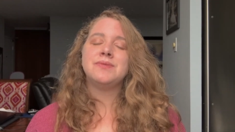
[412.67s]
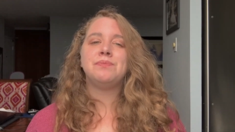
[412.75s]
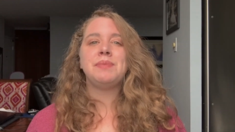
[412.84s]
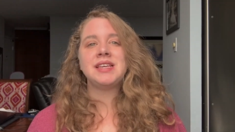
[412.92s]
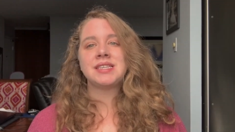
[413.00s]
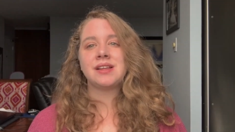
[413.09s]

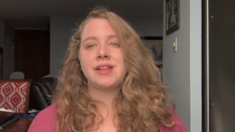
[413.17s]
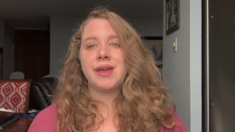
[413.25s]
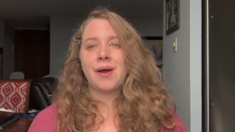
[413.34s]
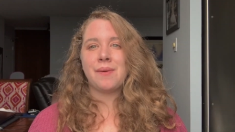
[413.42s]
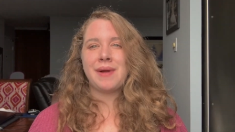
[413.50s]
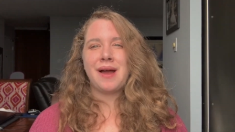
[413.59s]

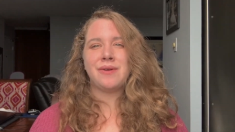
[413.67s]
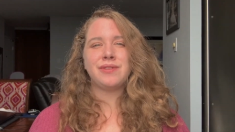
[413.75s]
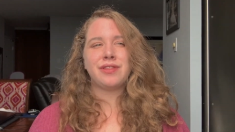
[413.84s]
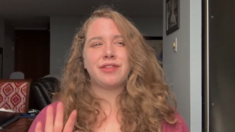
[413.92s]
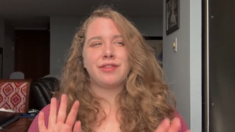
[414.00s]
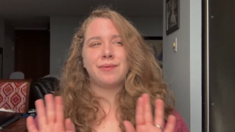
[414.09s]
Basically,
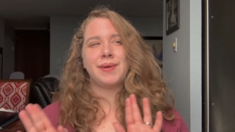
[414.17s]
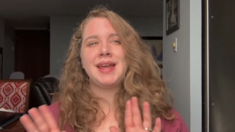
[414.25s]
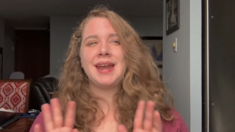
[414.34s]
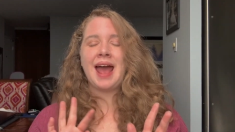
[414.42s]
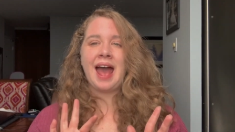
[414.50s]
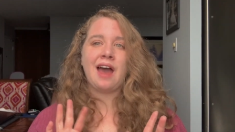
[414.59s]
around three
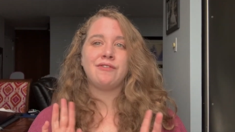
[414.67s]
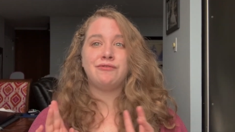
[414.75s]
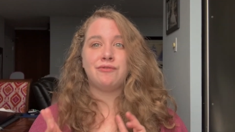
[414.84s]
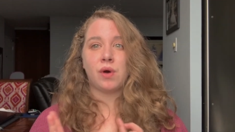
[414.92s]
and a half,